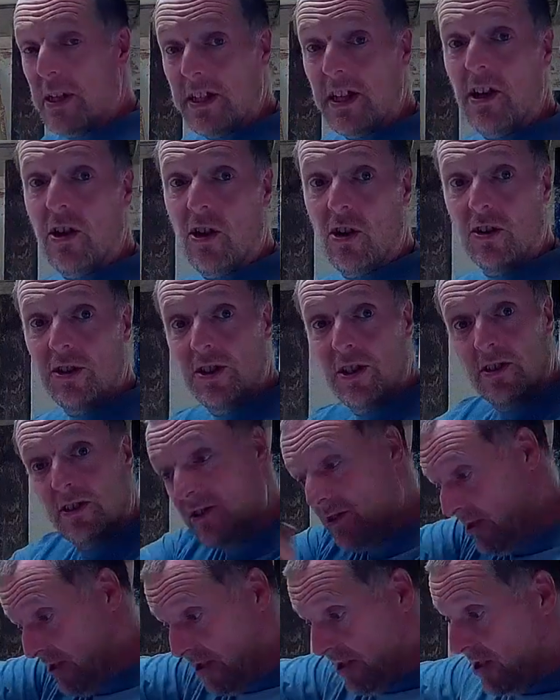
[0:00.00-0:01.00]
it on,
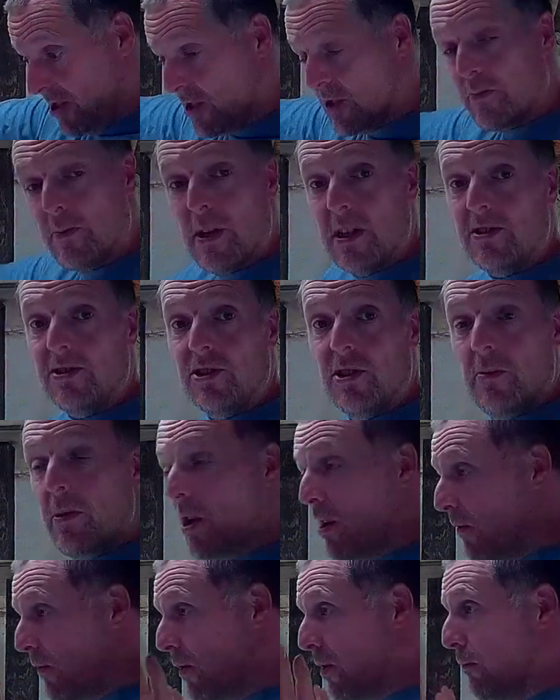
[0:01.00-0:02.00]
spread some
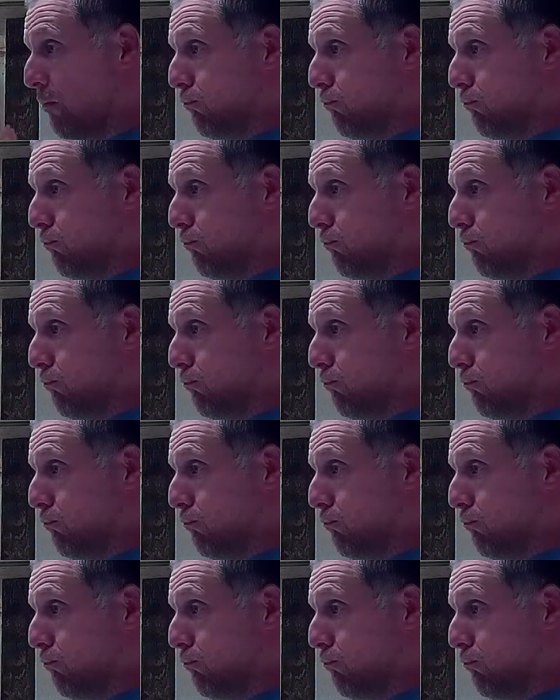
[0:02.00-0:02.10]
over, and